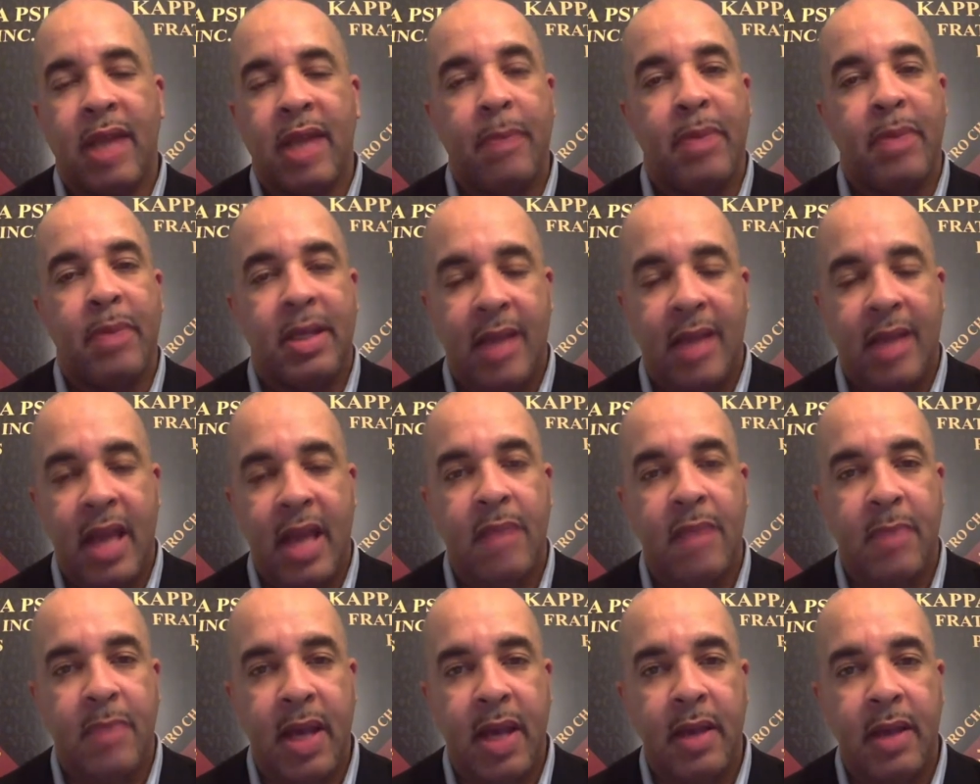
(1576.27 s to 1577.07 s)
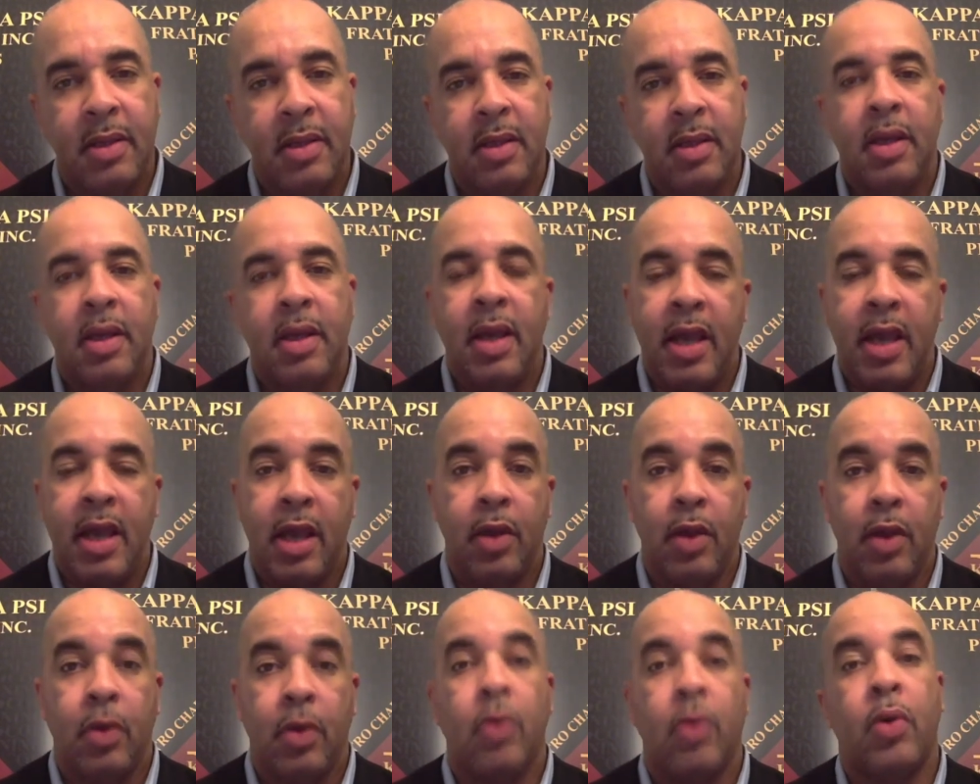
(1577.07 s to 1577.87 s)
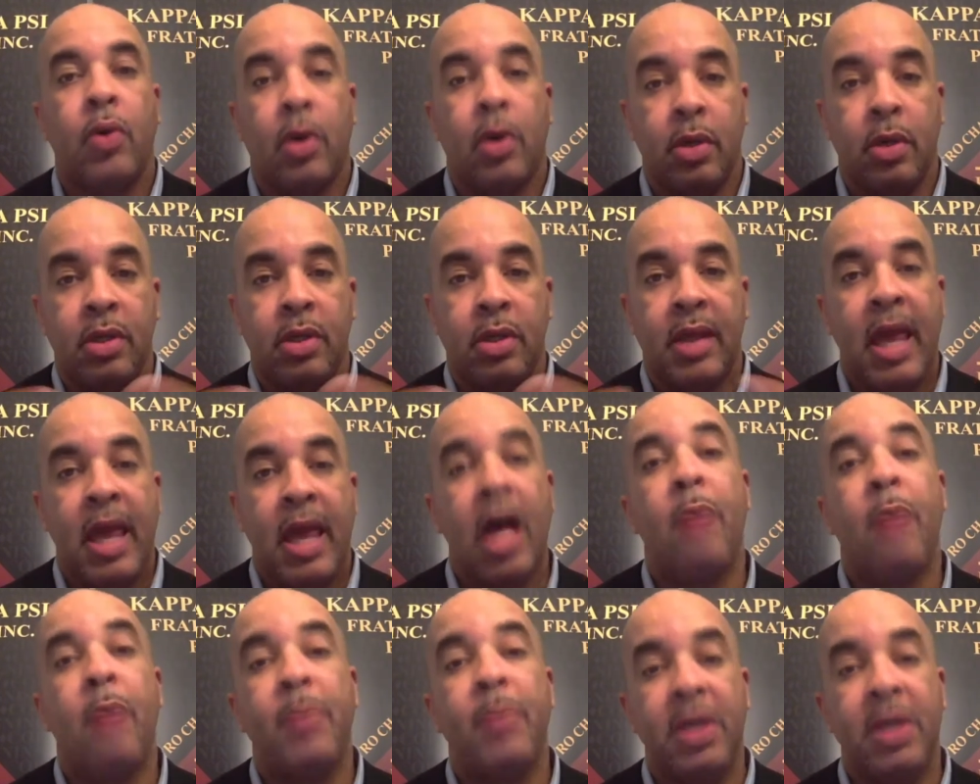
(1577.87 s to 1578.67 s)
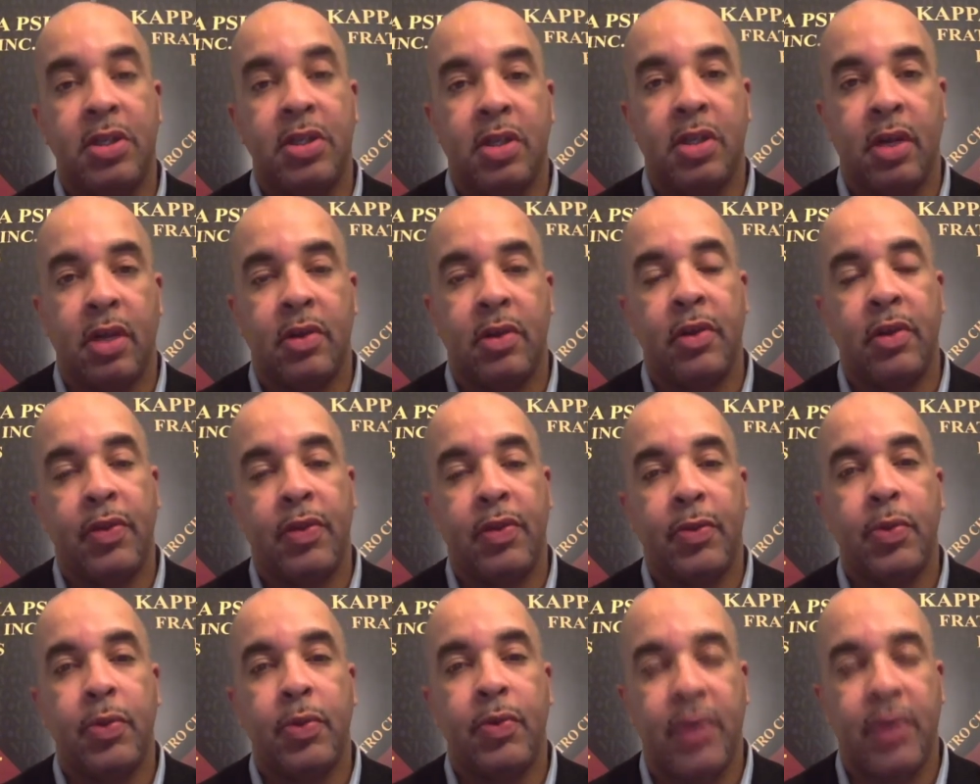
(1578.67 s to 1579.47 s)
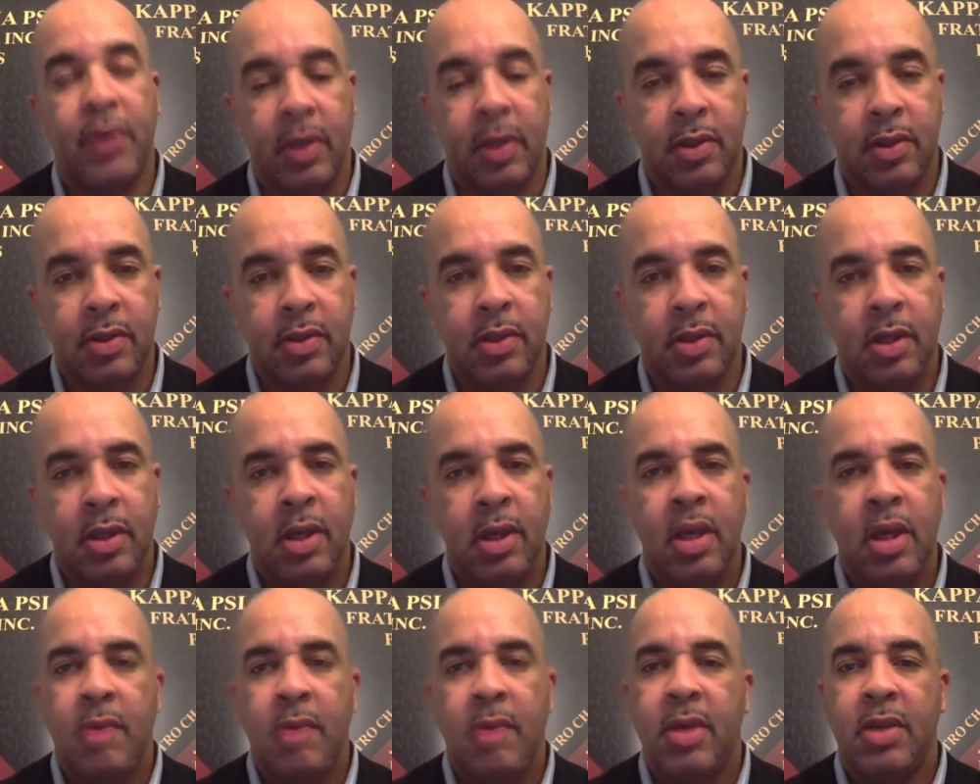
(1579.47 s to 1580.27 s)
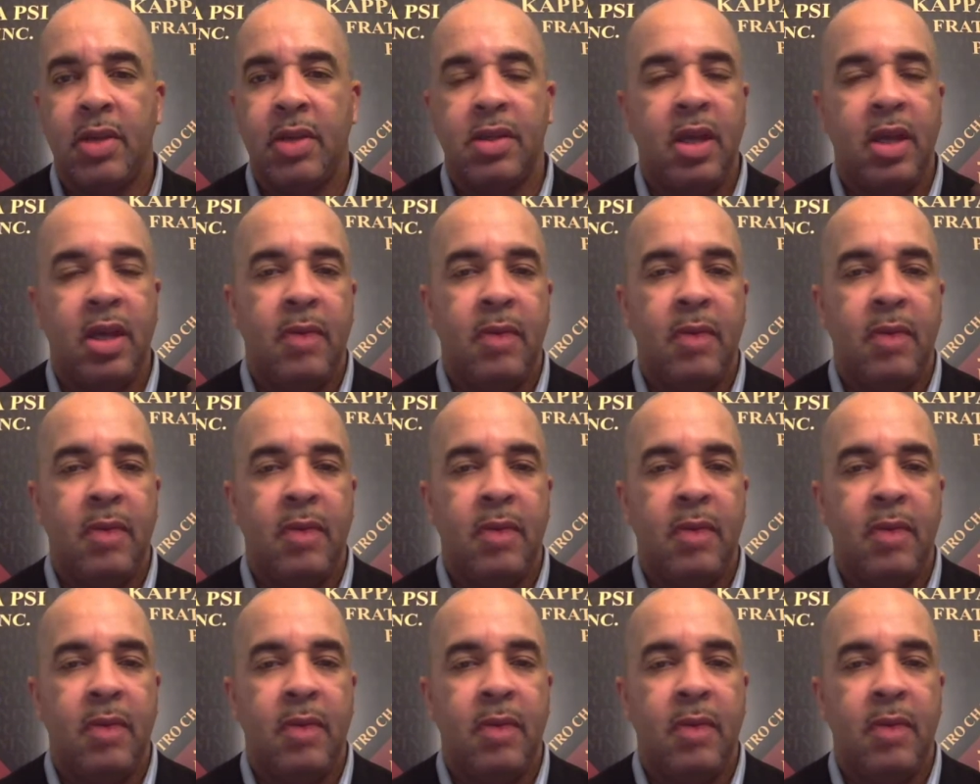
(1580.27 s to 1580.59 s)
be like-minded and are going to help each other through things. Because